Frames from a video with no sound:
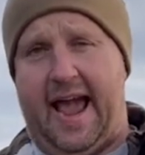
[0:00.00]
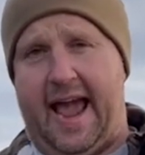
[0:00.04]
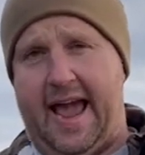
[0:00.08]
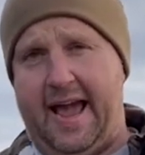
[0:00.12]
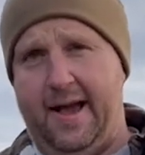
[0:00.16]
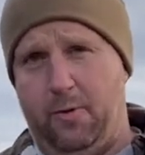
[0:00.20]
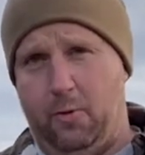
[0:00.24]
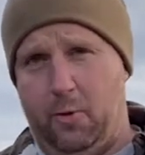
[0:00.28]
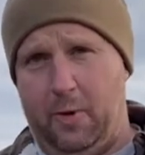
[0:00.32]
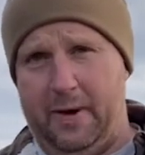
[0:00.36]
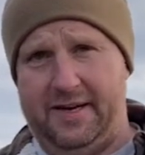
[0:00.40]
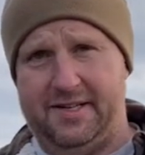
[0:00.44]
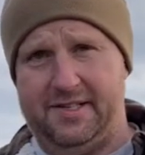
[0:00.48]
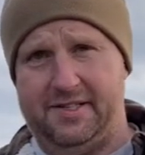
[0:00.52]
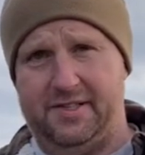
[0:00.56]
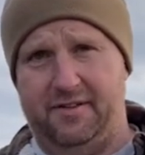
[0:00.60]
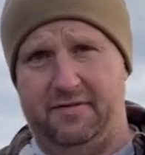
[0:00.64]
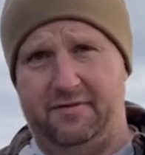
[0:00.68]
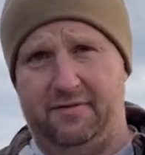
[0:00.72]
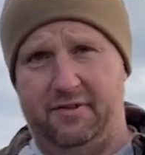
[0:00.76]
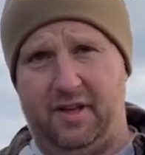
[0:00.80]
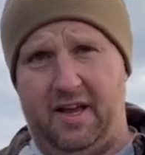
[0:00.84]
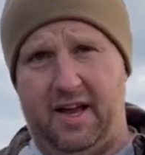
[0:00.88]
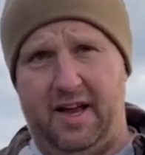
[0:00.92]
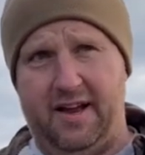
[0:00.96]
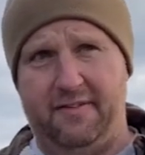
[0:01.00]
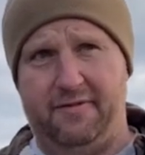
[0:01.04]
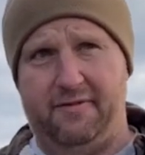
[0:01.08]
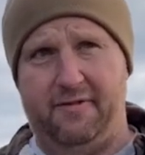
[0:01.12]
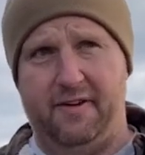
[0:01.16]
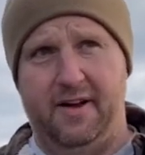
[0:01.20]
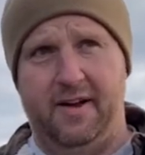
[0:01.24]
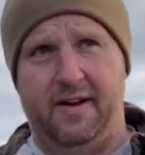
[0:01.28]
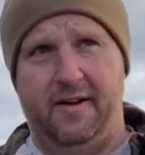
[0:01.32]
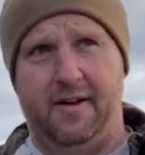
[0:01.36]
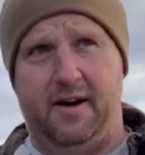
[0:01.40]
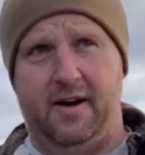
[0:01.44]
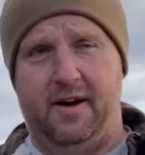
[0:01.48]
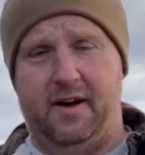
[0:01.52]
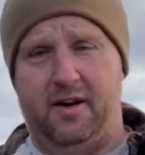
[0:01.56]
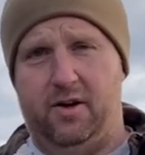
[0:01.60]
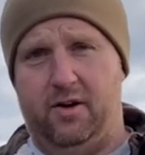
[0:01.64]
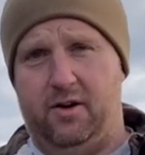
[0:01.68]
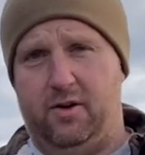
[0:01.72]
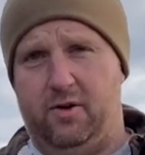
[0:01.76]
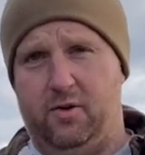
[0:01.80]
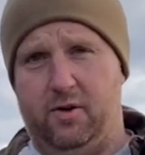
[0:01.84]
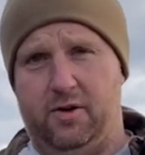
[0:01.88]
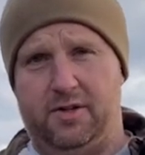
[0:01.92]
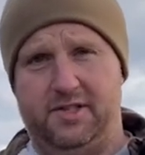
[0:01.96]
8 weeks of life
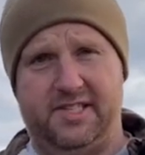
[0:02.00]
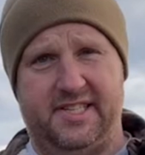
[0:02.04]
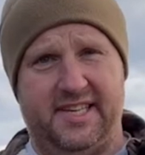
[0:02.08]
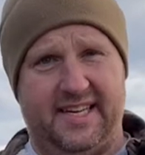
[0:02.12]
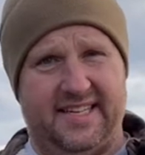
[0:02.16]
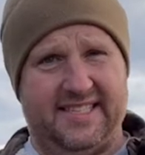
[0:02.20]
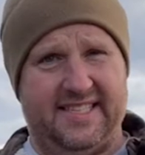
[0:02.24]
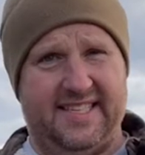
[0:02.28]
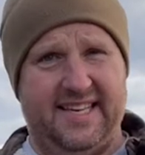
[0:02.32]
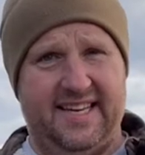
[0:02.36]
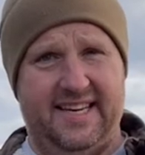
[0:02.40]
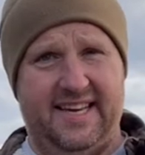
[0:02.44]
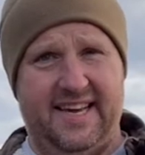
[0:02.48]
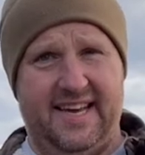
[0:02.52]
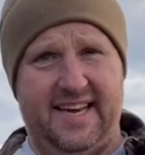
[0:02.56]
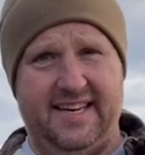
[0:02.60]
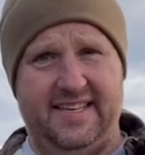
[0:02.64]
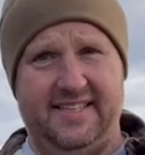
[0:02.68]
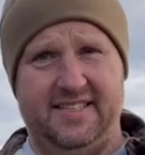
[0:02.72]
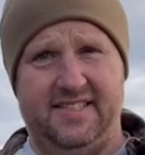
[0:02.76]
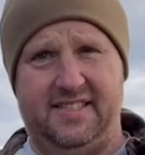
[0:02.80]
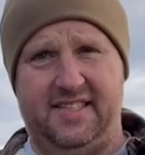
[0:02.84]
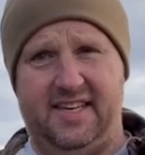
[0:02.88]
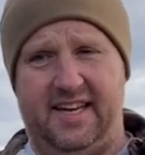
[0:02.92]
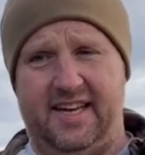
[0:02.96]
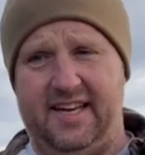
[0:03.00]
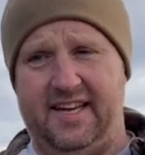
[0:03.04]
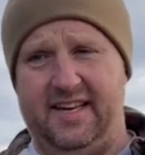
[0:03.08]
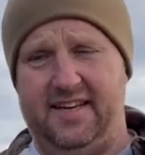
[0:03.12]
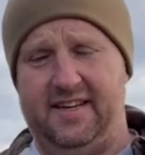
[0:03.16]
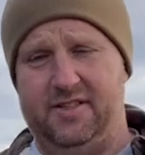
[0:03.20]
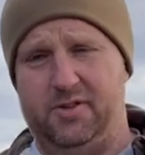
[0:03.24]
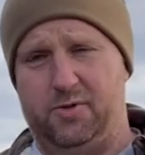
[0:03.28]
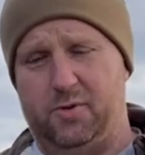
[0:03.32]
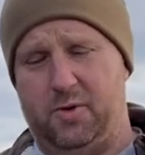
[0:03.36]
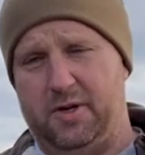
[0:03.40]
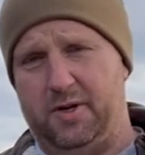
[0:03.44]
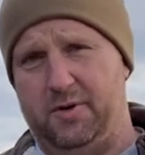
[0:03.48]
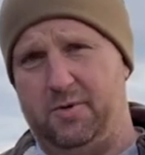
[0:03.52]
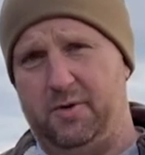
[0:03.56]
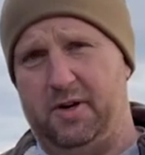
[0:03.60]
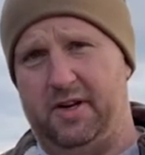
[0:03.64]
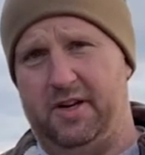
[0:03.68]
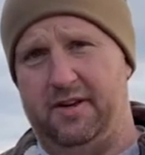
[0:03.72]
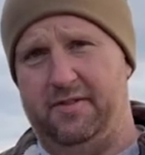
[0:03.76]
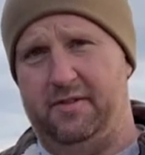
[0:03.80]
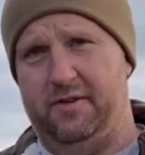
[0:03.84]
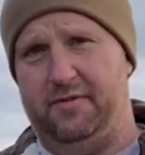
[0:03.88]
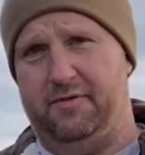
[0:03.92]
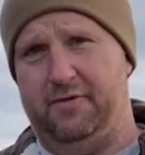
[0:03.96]
or 60 days in is when you want
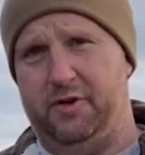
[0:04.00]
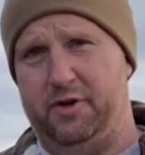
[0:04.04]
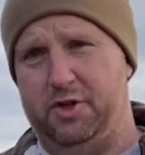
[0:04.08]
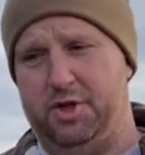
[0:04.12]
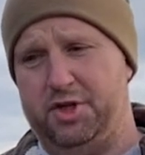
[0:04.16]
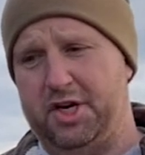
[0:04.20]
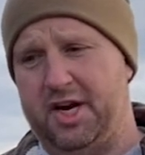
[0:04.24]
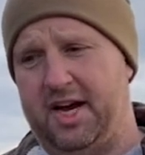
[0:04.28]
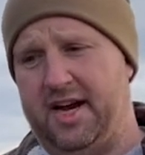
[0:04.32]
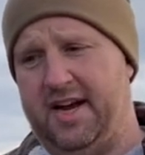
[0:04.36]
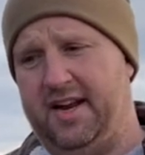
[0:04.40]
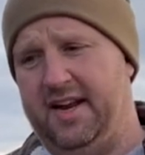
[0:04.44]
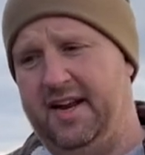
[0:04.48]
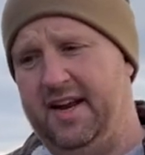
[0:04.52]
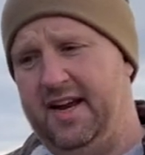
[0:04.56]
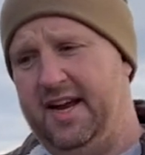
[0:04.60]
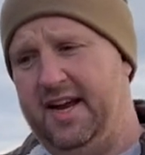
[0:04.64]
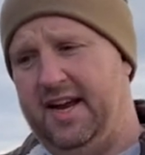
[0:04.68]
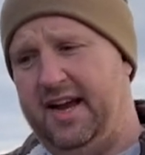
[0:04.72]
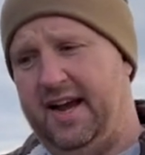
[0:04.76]
to give the first shot,